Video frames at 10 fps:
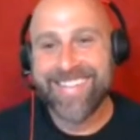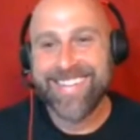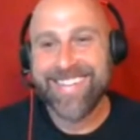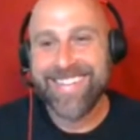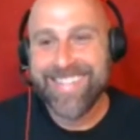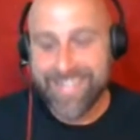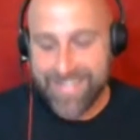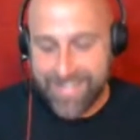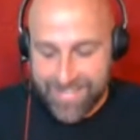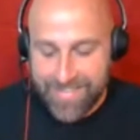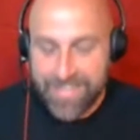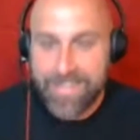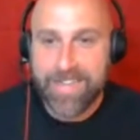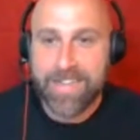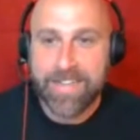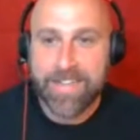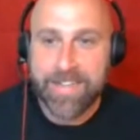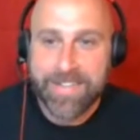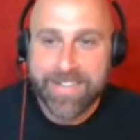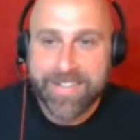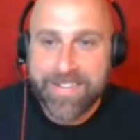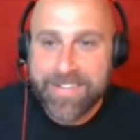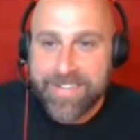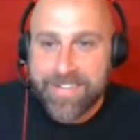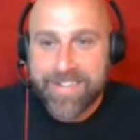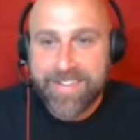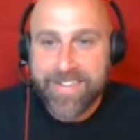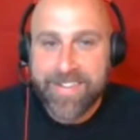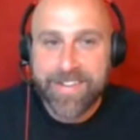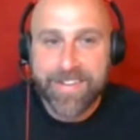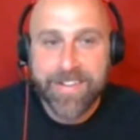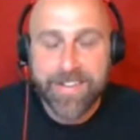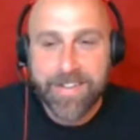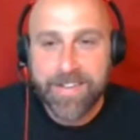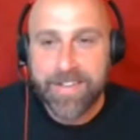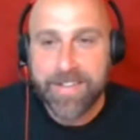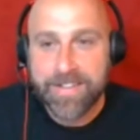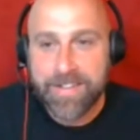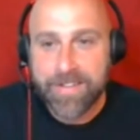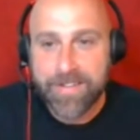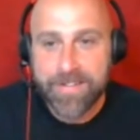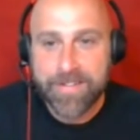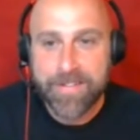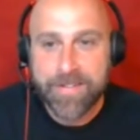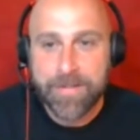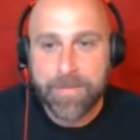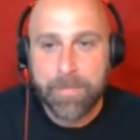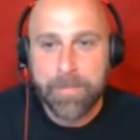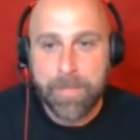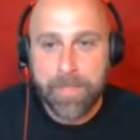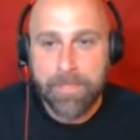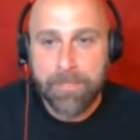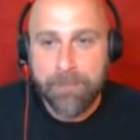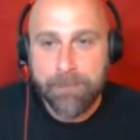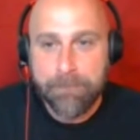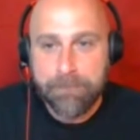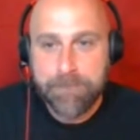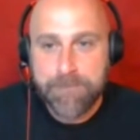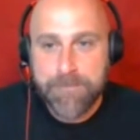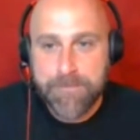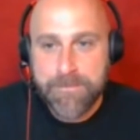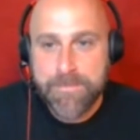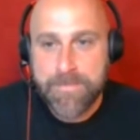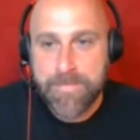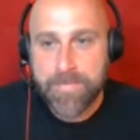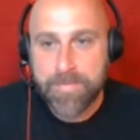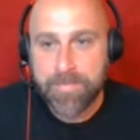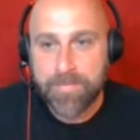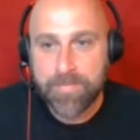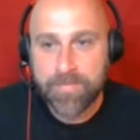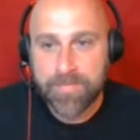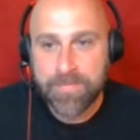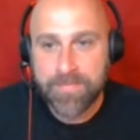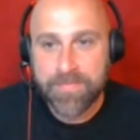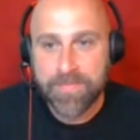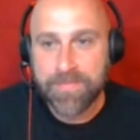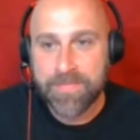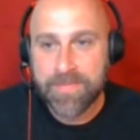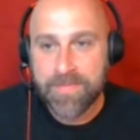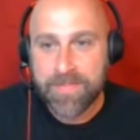(not speaking)